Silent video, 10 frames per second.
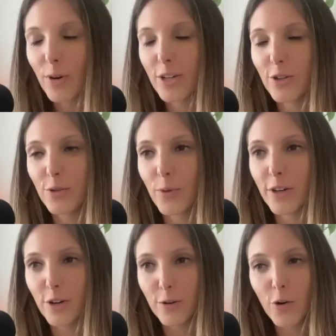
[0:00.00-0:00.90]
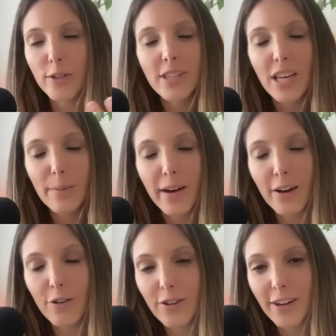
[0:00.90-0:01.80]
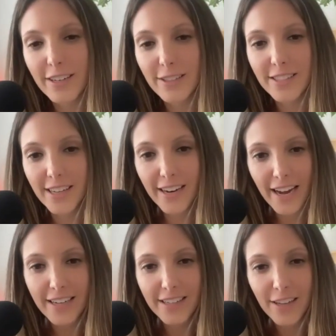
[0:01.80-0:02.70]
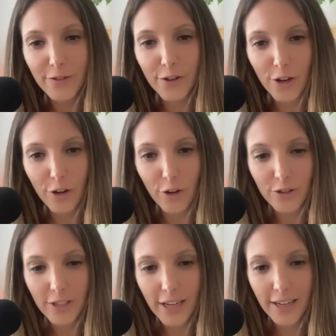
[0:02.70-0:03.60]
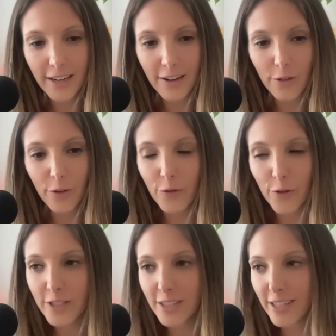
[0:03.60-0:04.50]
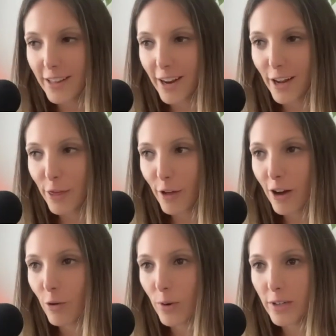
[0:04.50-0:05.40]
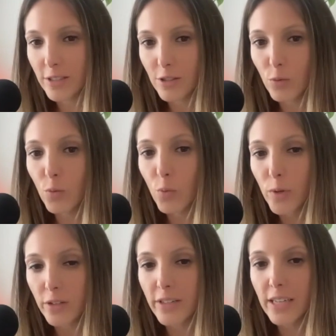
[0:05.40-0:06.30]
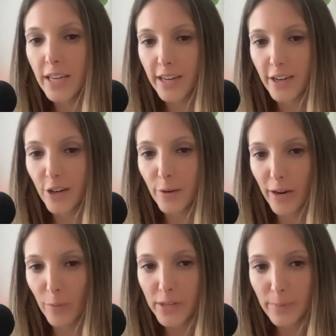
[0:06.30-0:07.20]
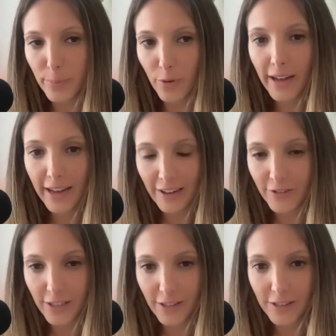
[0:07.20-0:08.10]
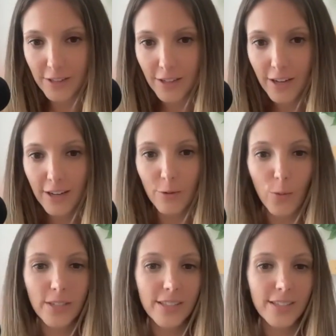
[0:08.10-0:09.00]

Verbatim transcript: when you when your course came out and it said $97 and the first thing that i thought was you really care about people having this it it's actually